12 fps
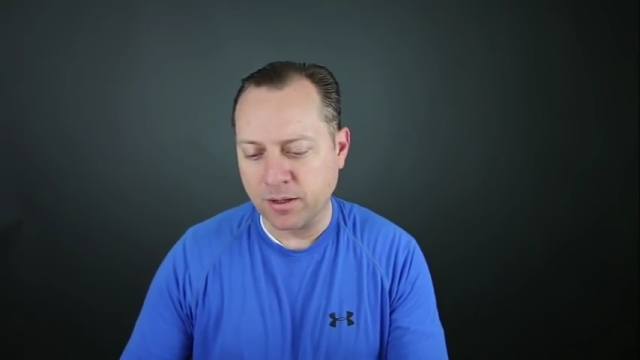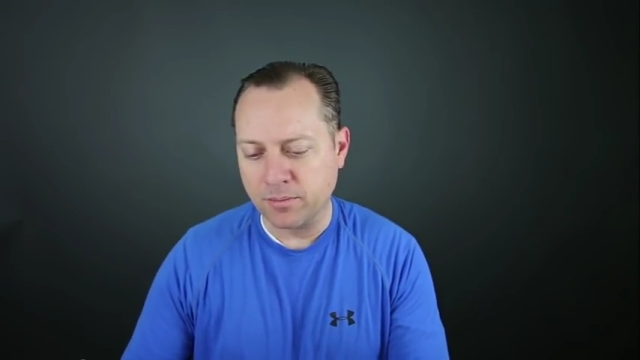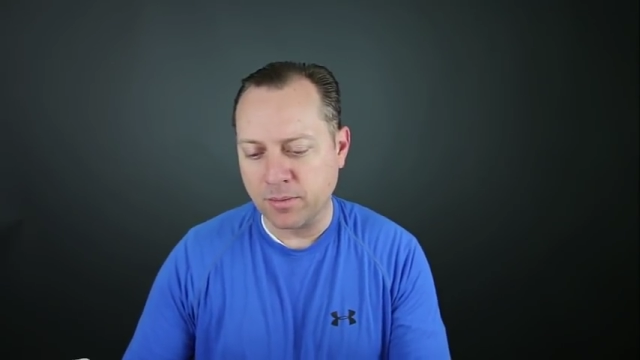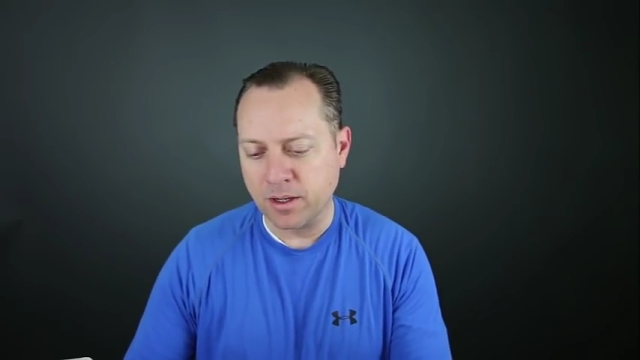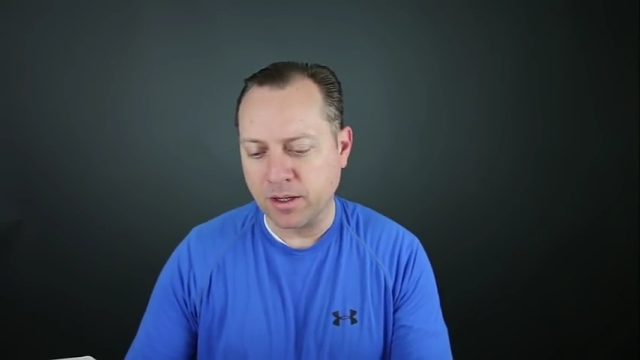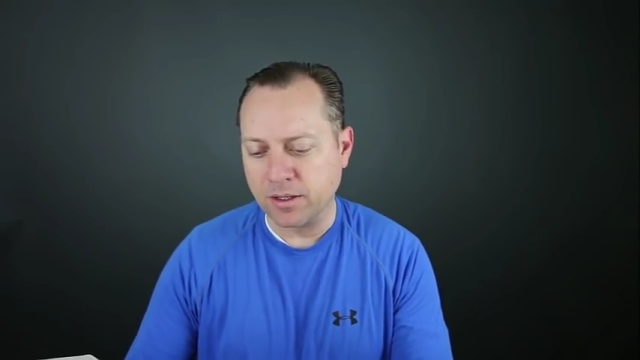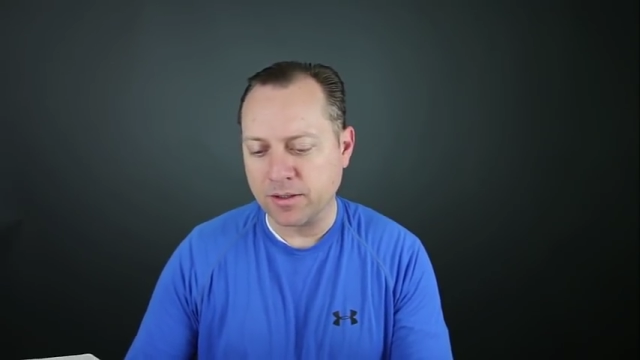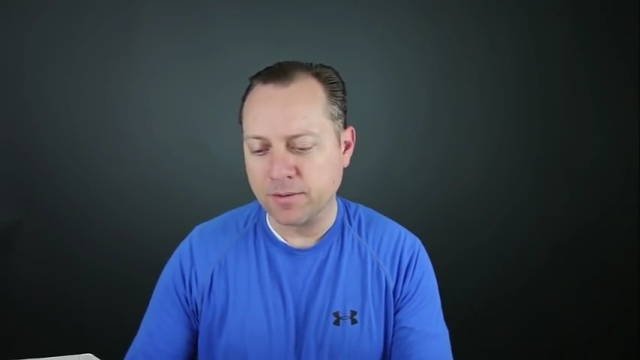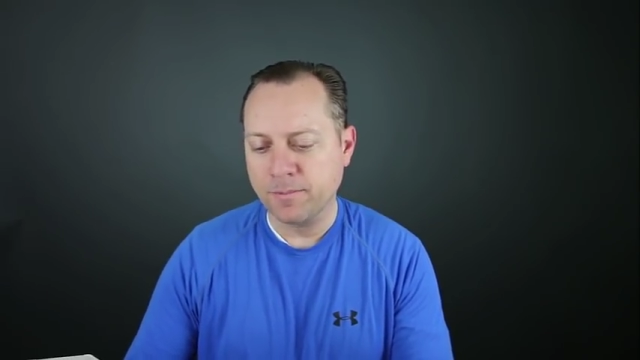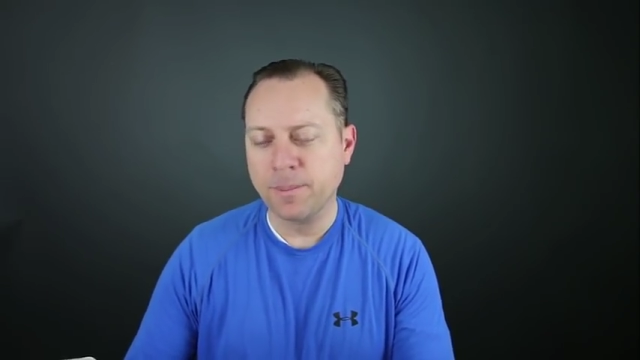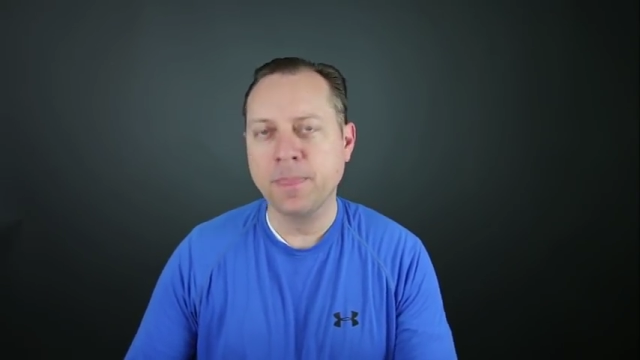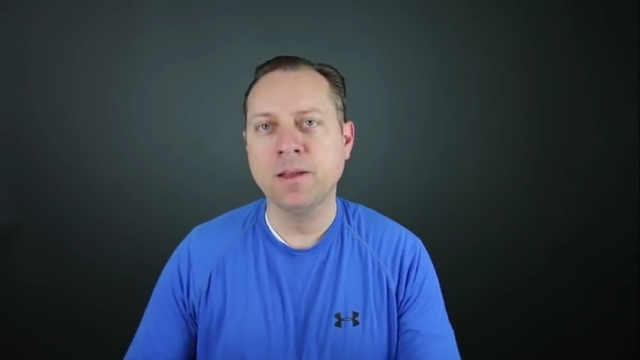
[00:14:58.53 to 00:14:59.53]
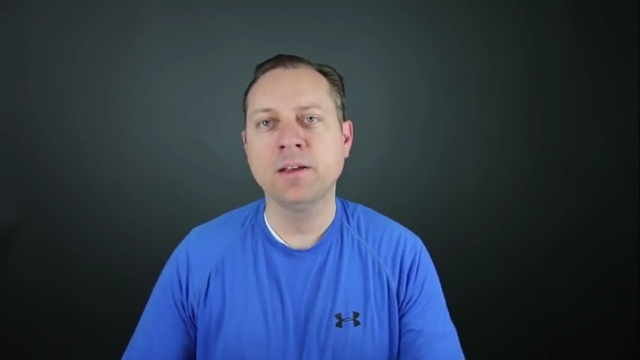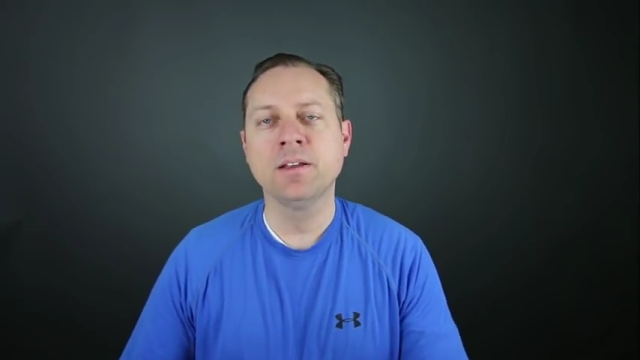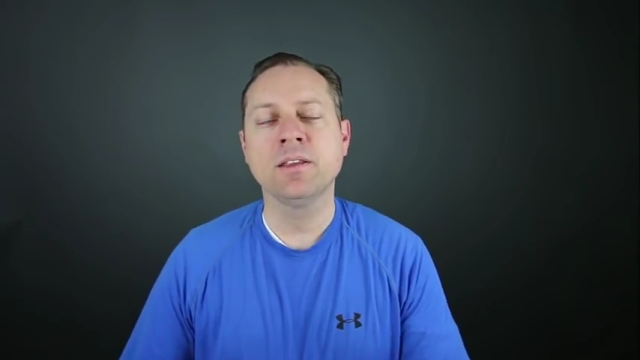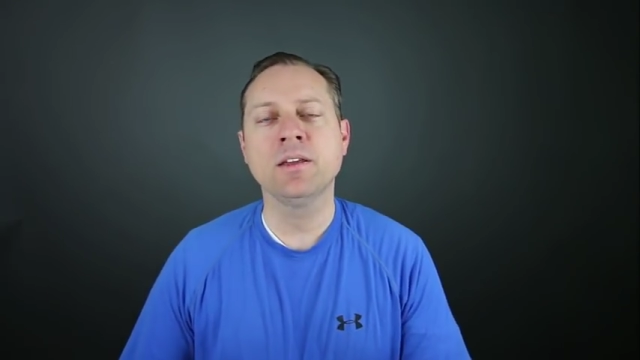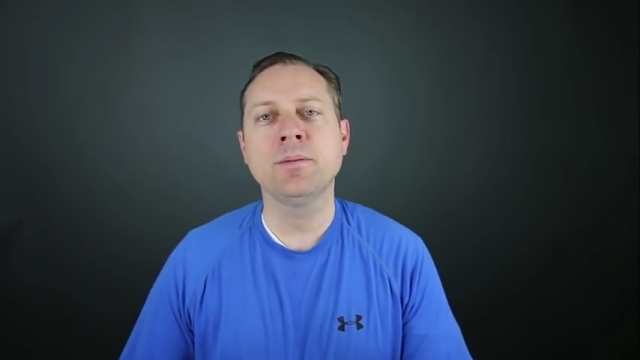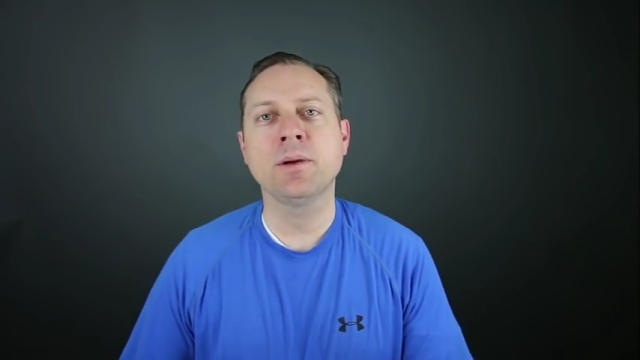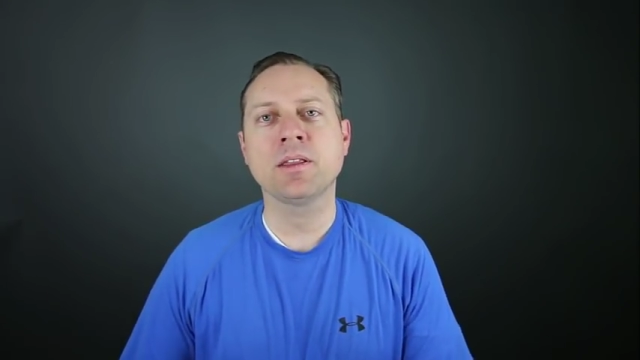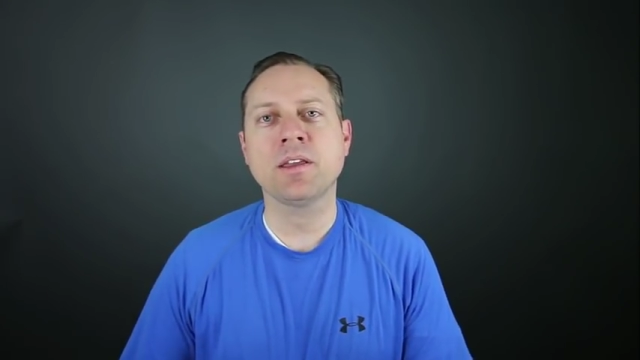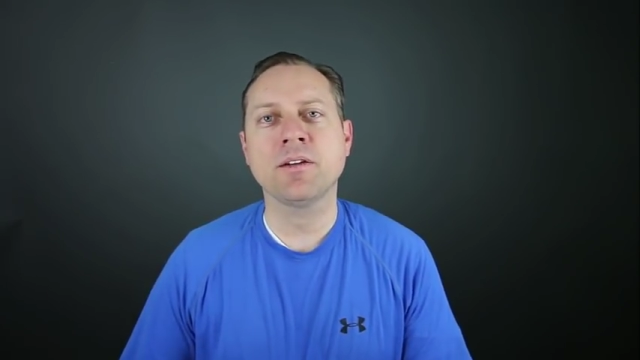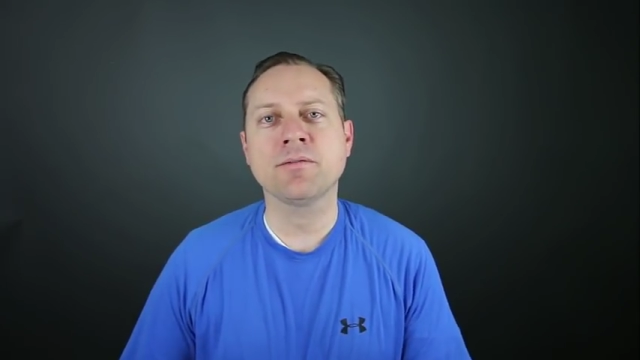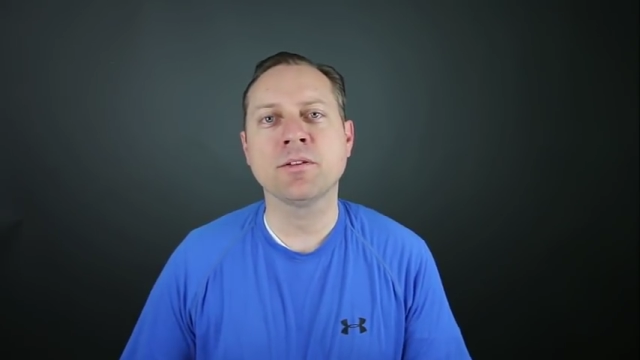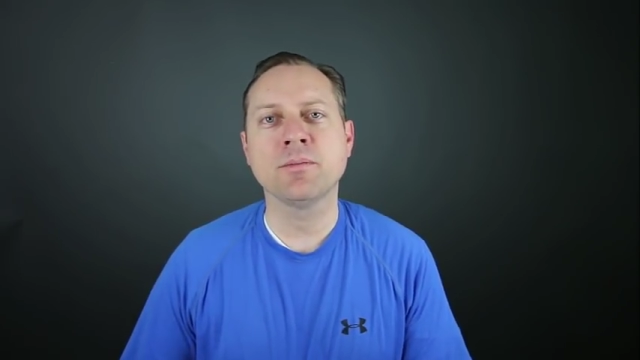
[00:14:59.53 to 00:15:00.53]
and mind. Think about
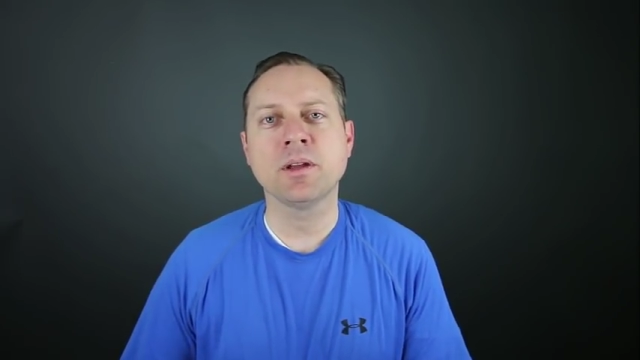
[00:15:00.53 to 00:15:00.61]
that for a